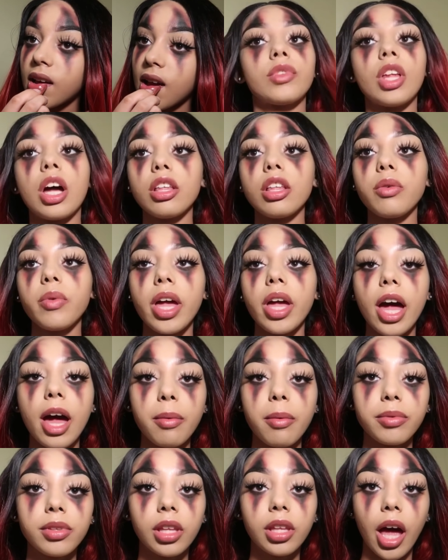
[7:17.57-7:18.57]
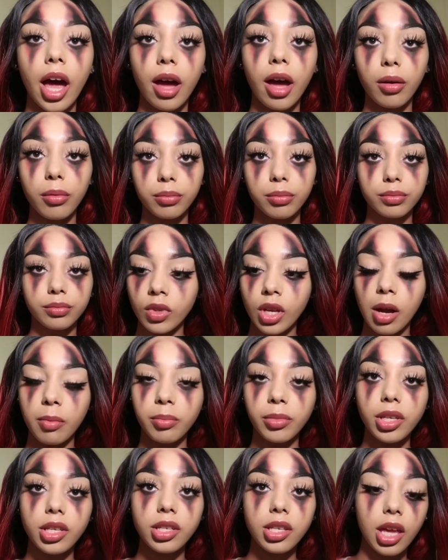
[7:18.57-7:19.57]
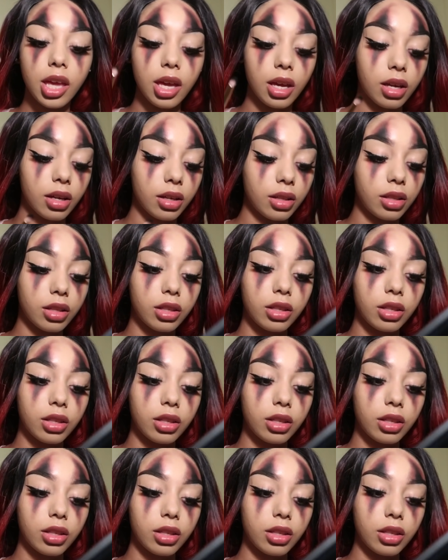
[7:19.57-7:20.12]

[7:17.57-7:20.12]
Now that we have that, I'm gonna take